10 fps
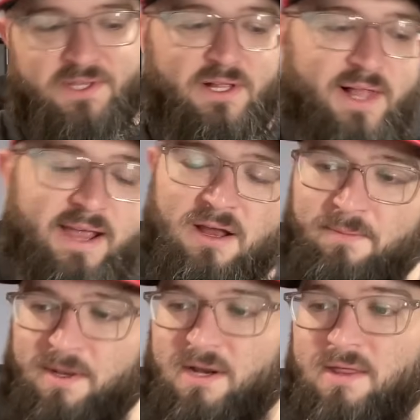in the
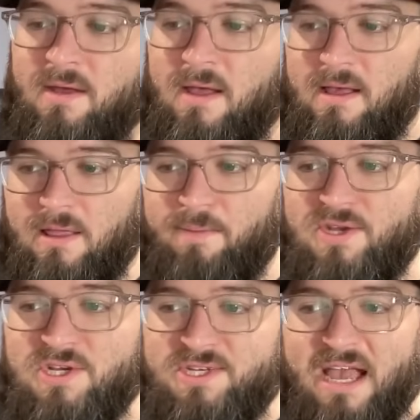lineup and on the
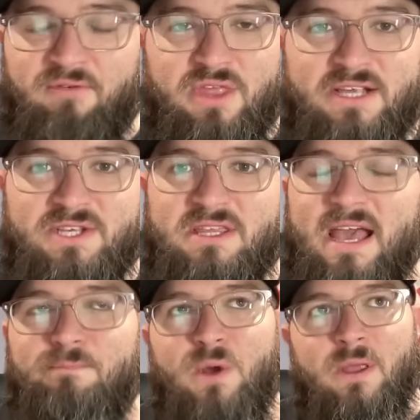pitching staff and things like
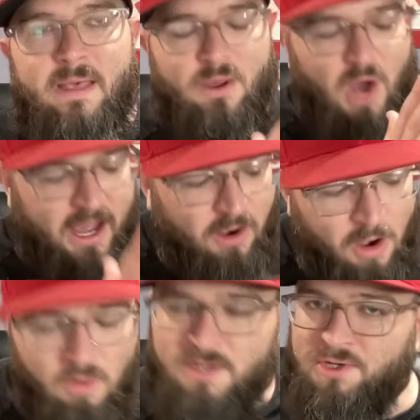that, but I
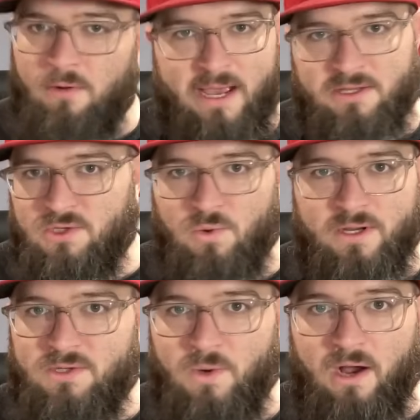always go back to
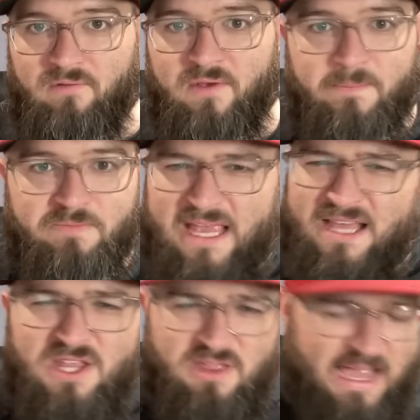2012.
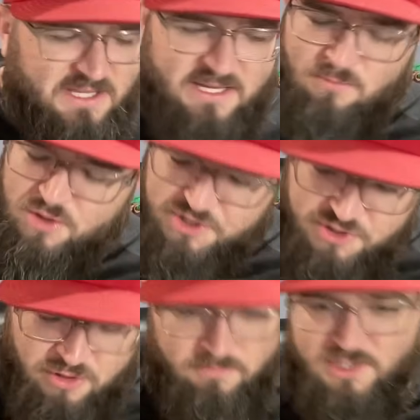And that team was
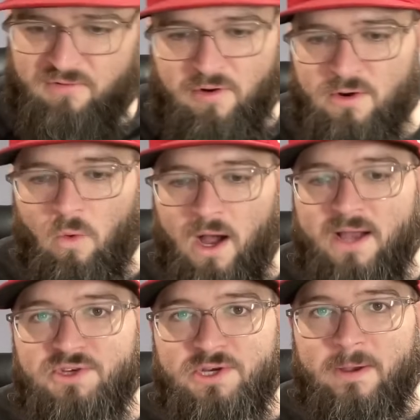so much fun to
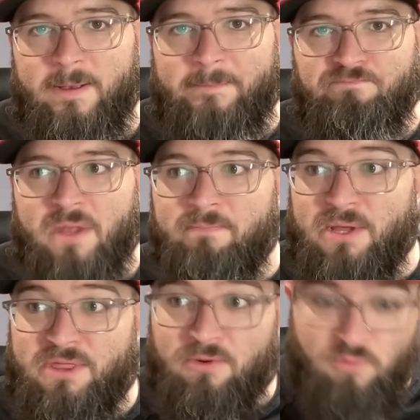watch,
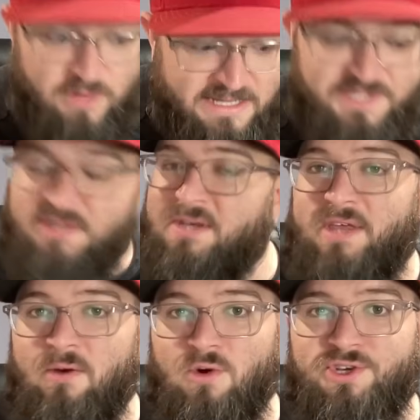but the reason that
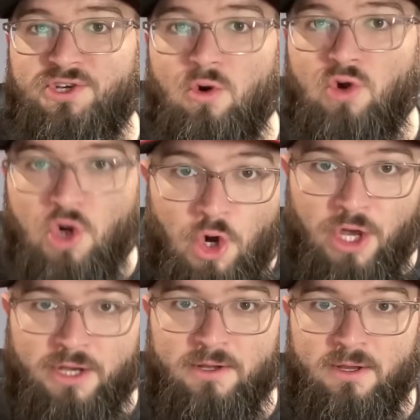they were so
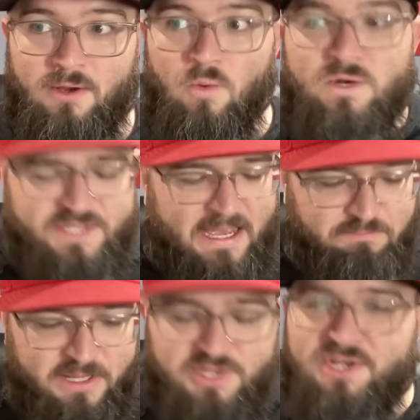good was
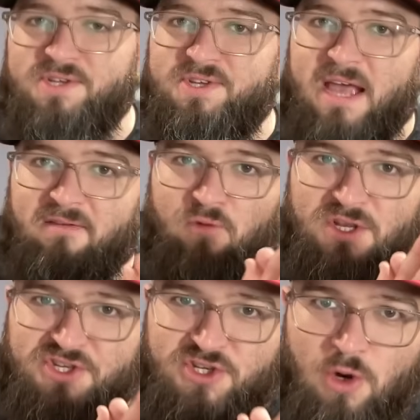that pitching staff
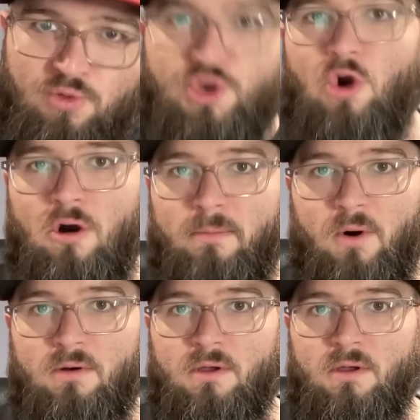was so durable.